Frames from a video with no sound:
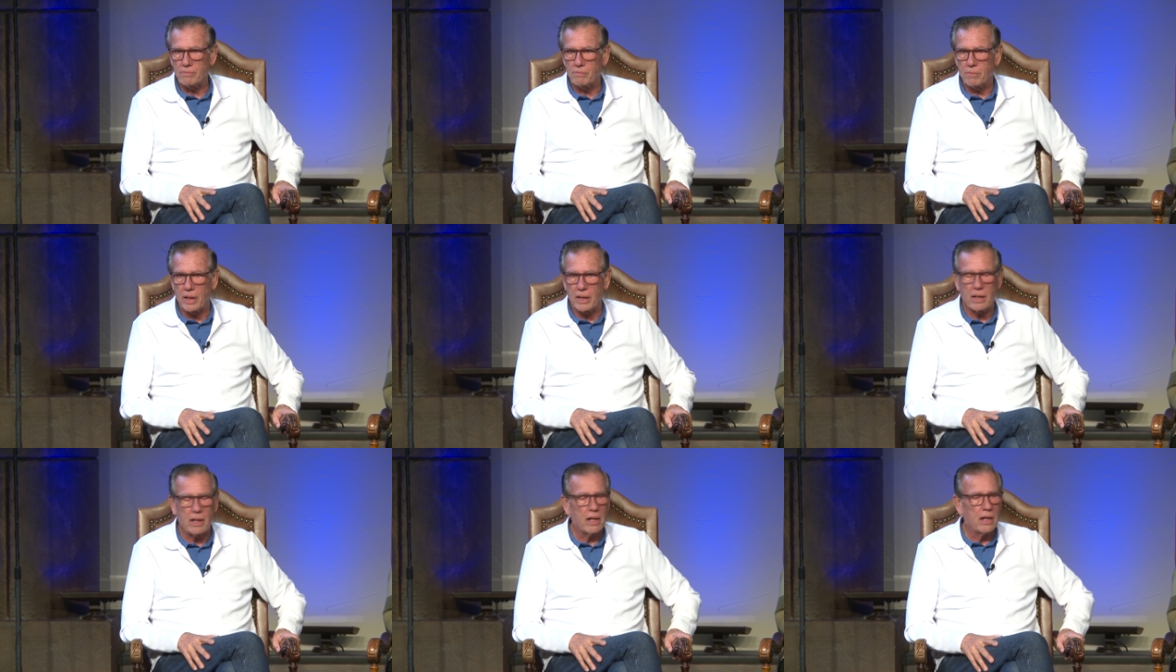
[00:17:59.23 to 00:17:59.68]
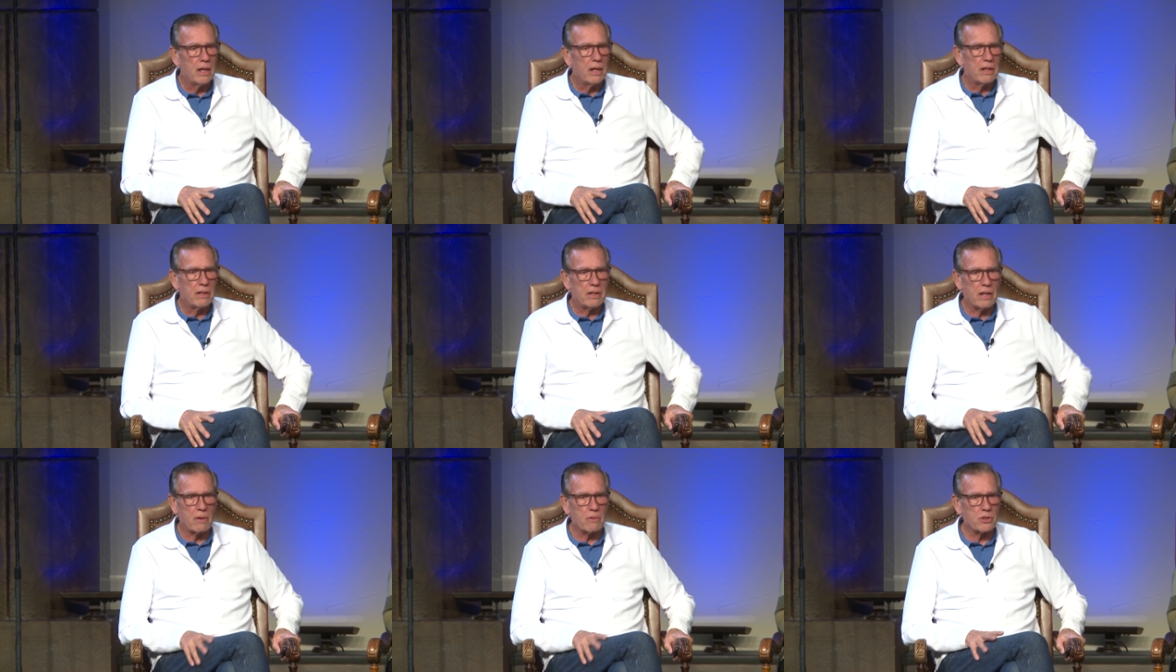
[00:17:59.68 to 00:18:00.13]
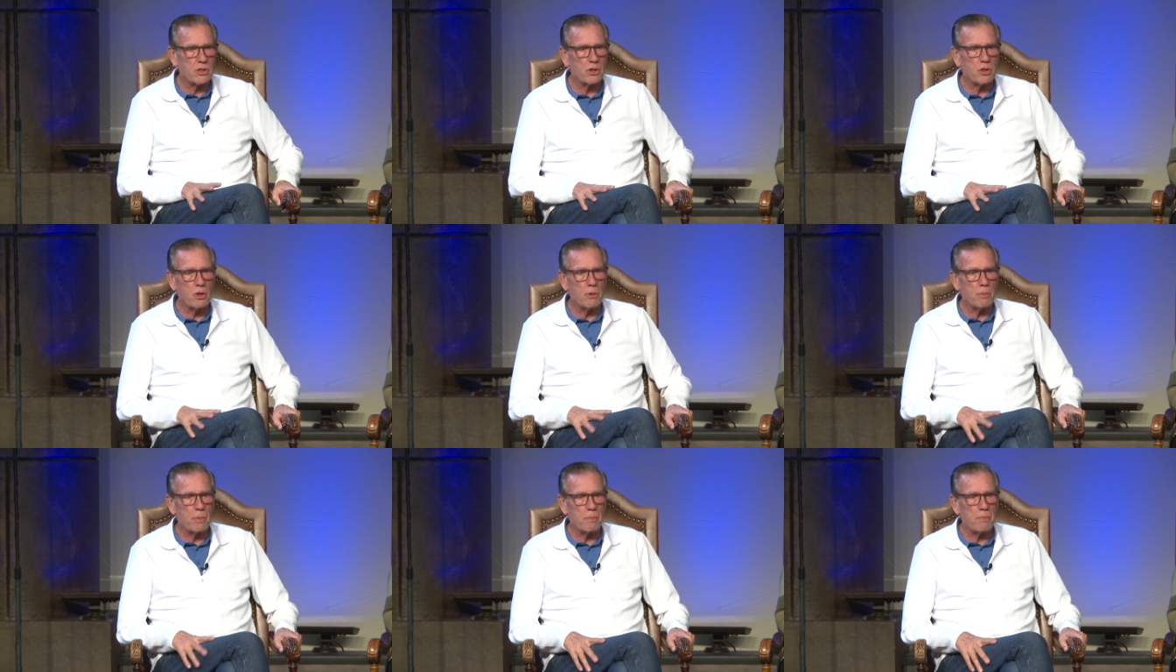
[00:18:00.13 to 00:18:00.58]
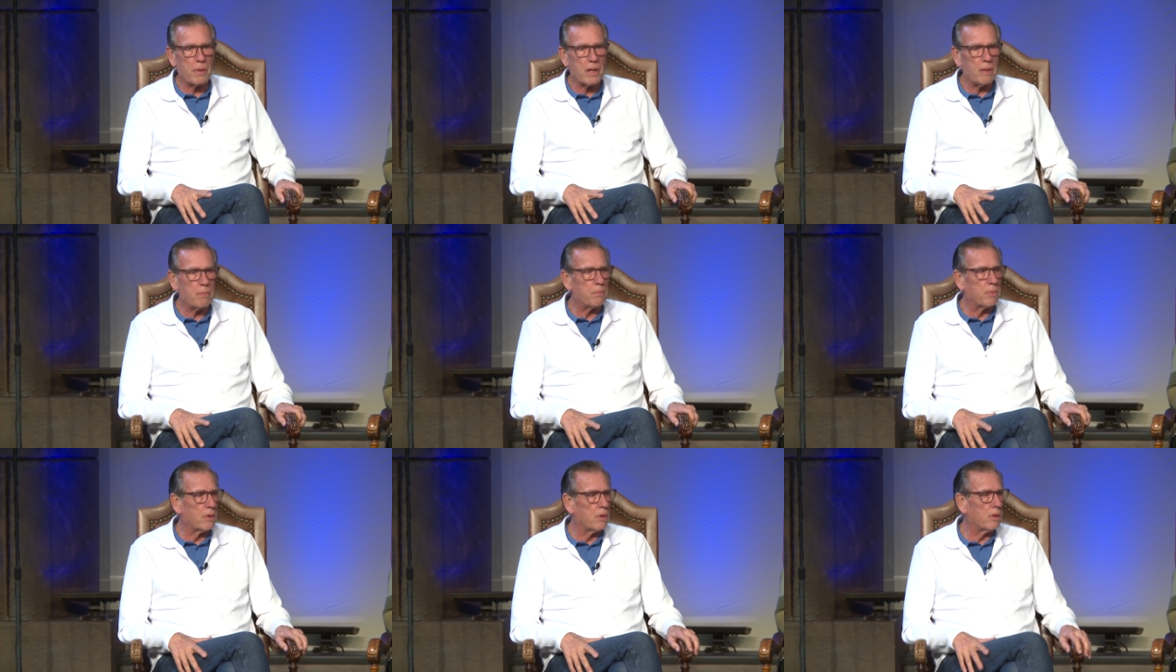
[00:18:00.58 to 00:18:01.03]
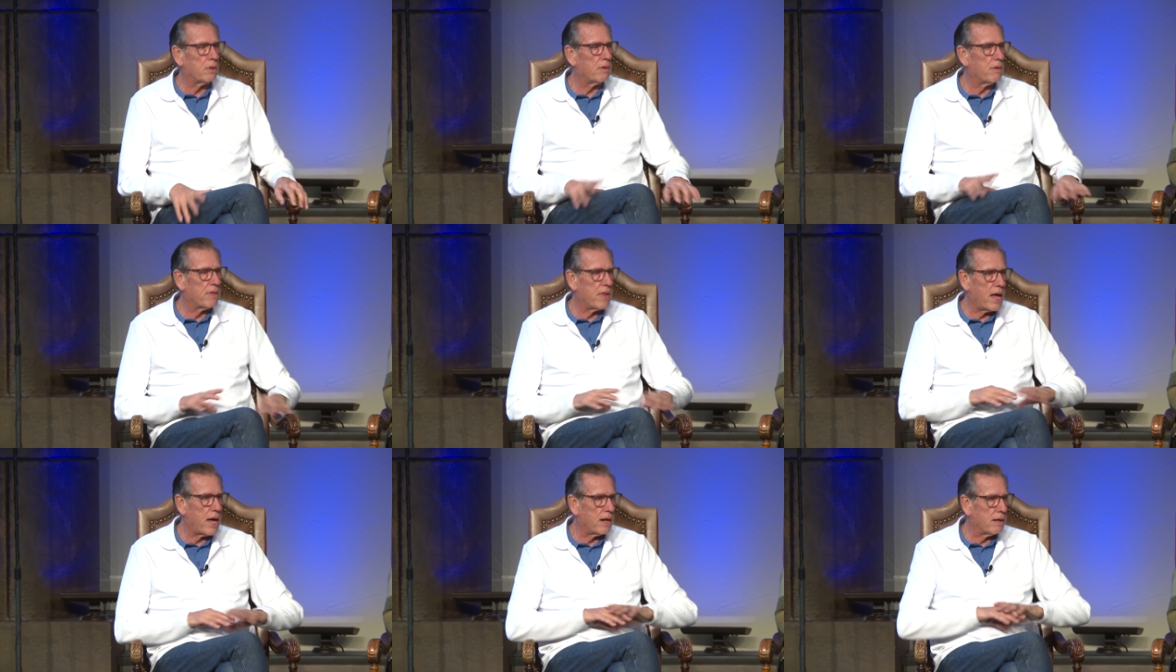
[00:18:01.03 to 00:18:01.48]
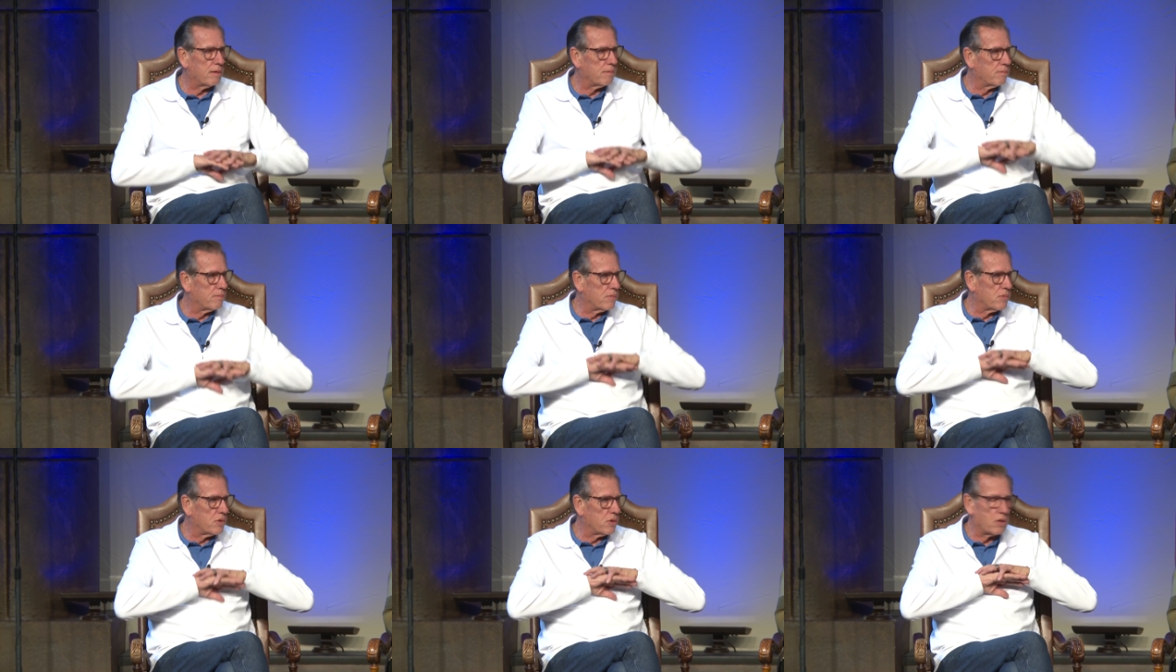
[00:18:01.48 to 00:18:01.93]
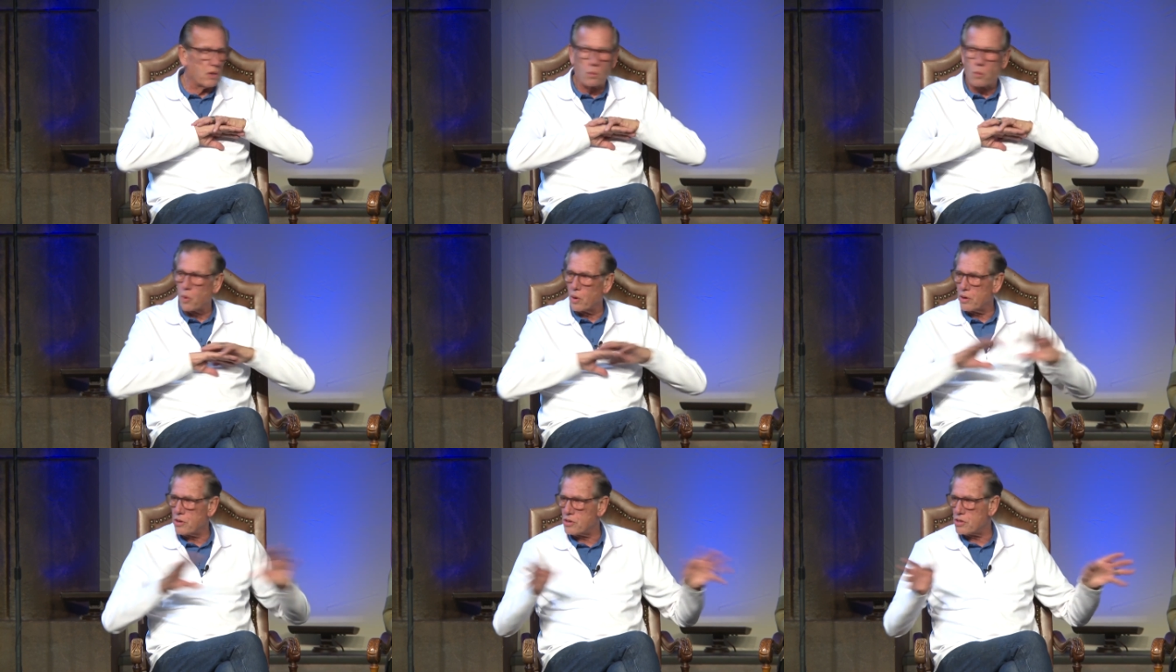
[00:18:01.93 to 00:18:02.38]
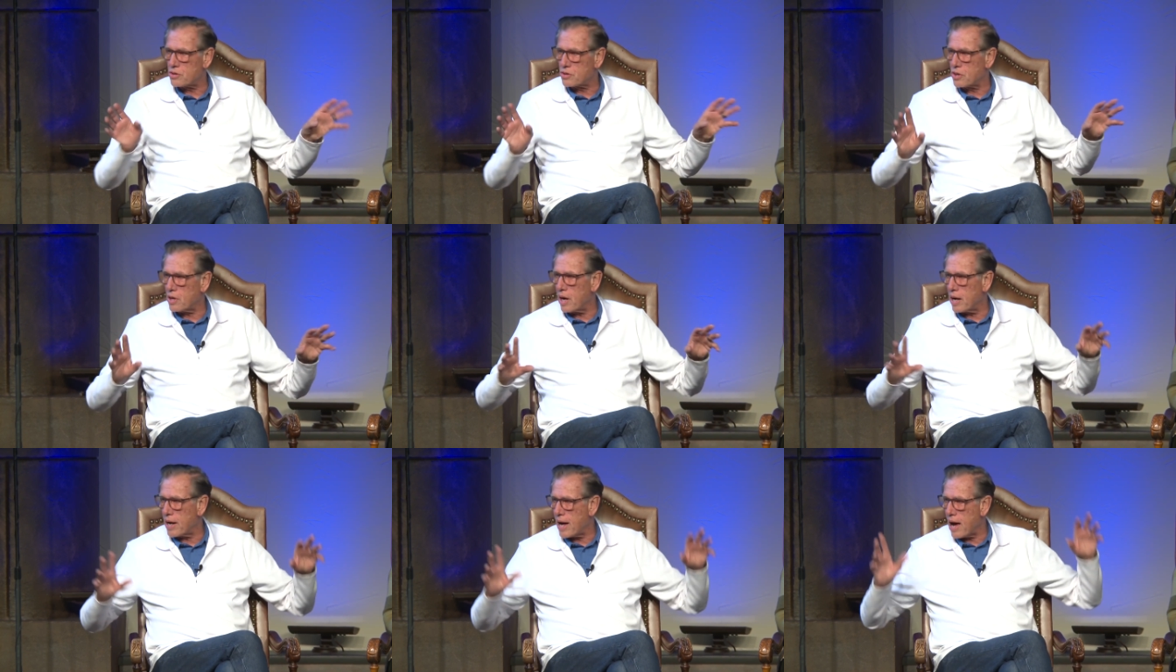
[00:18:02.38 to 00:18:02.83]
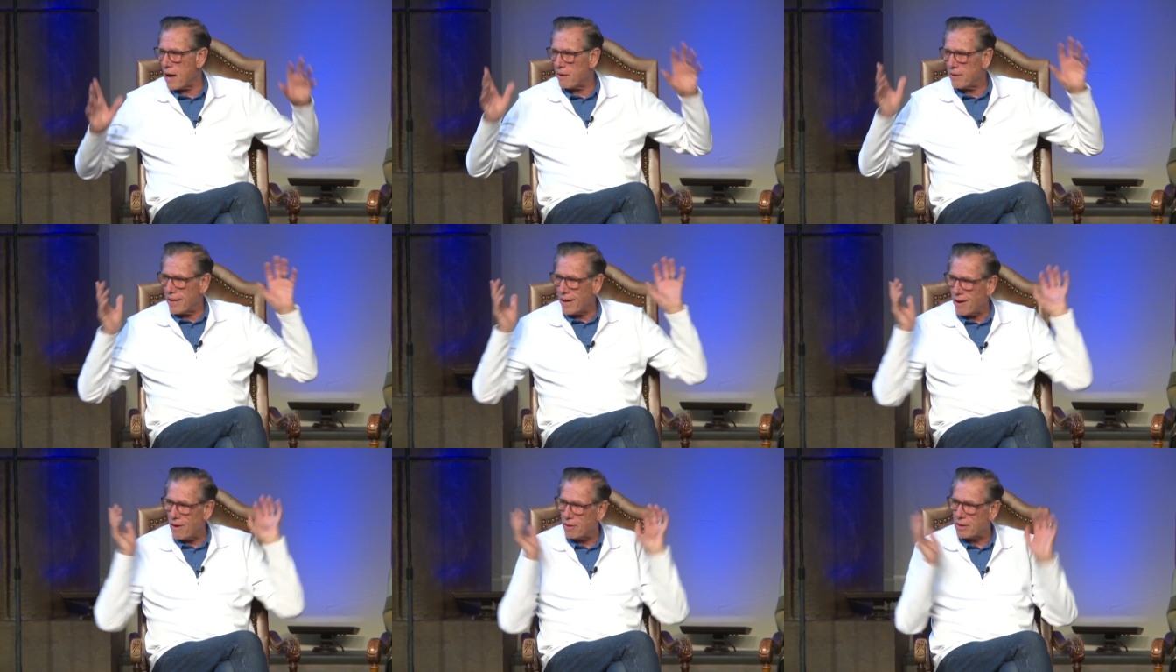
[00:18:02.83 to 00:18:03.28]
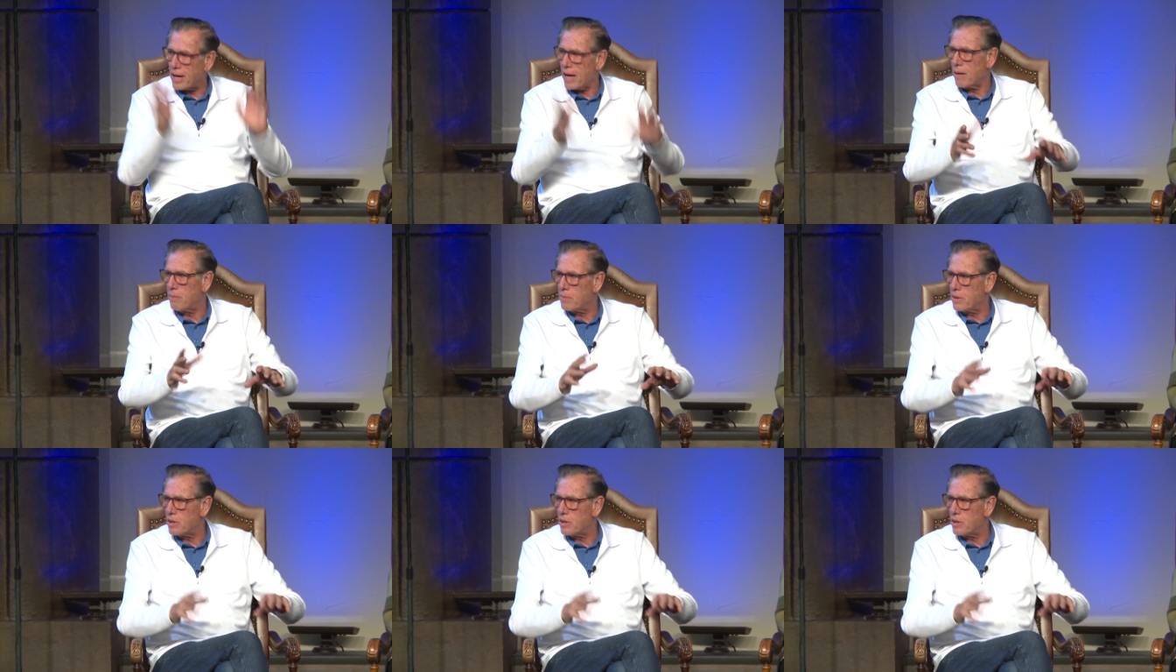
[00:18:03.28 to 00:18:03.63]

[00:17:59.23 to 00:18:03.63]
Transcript: but there was a group of people that the word just got out and they all came to the